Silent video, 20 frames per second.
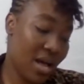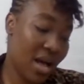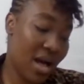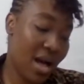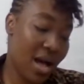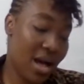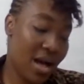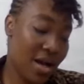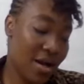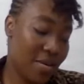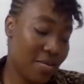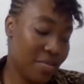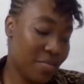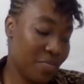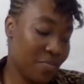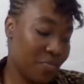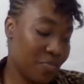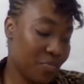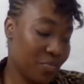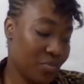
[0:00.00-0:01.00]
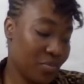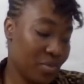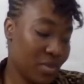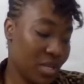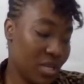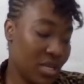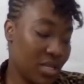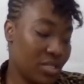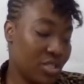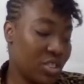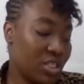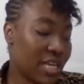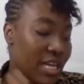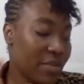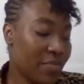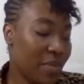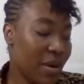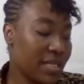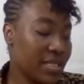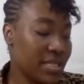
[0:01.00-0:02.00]
Um,
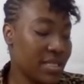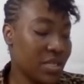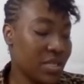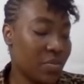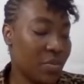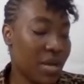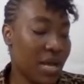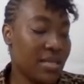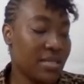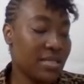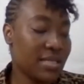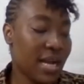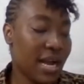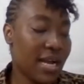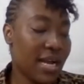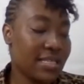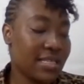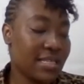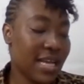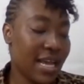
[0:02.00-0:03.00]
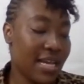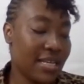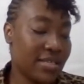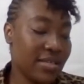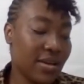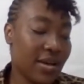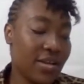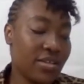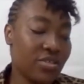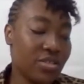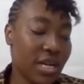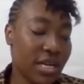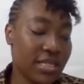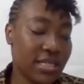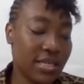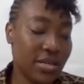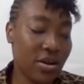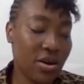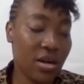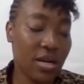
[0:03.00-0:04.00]
JET participants are assigned to
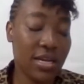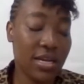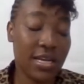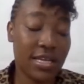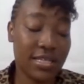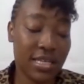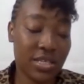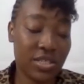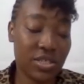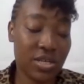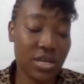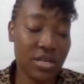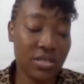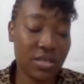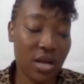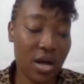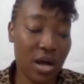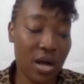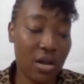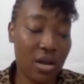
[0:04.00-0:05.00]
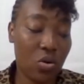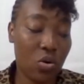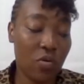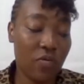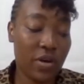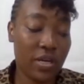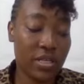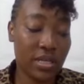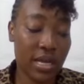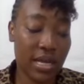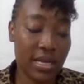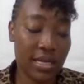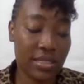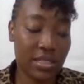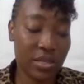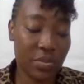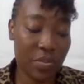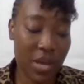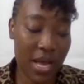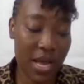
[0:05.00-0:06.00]
contracting organizations all over
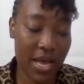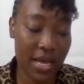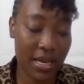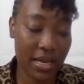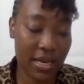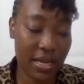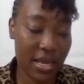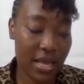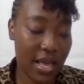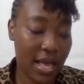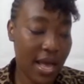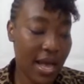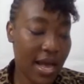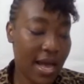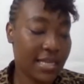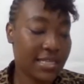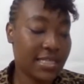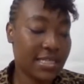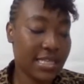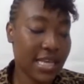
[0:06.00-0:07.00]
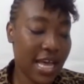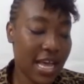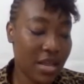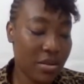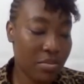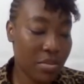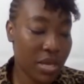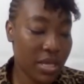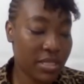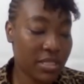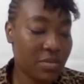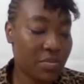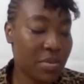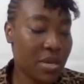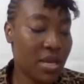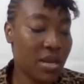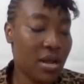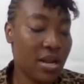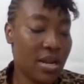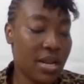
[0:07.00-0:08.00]
Japan. Assignments
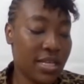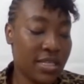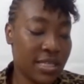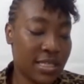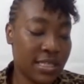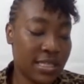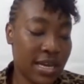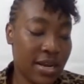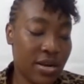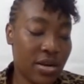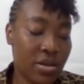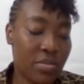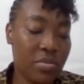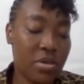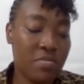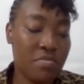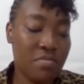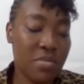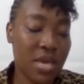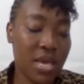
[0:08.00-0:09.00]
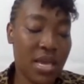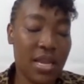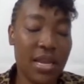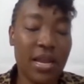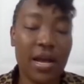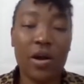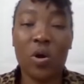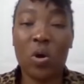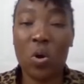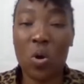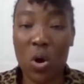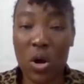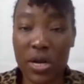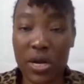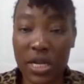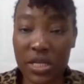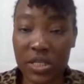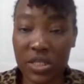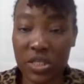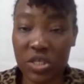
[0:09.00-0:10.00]
may not necessarily be made
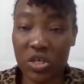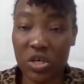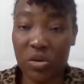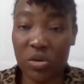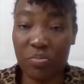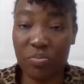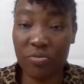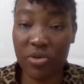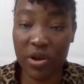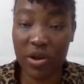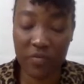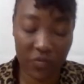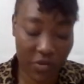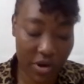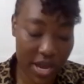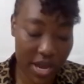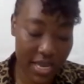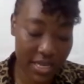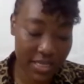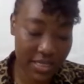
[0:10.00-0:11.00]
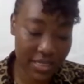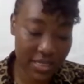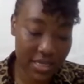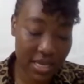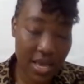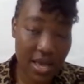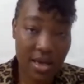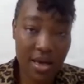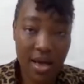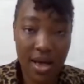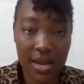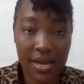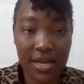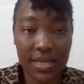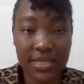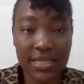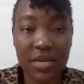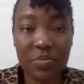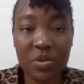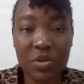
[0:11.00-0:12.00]
according to your preference. A
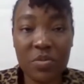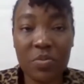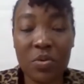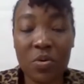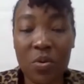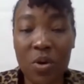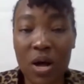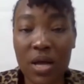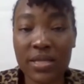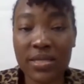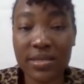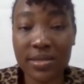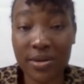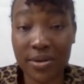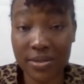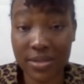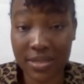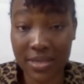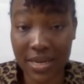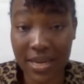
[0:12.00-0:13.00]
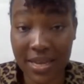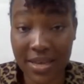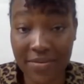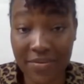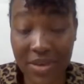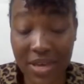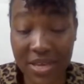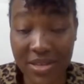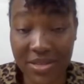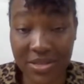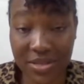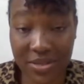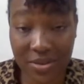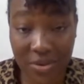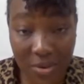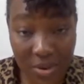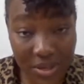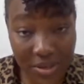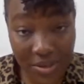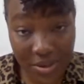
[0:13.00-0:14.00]
lot of people want to go to live in
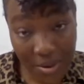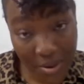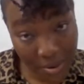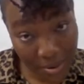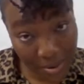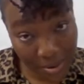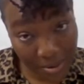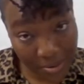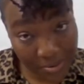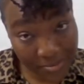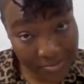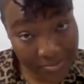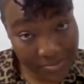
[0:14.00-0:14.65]
Tokyo.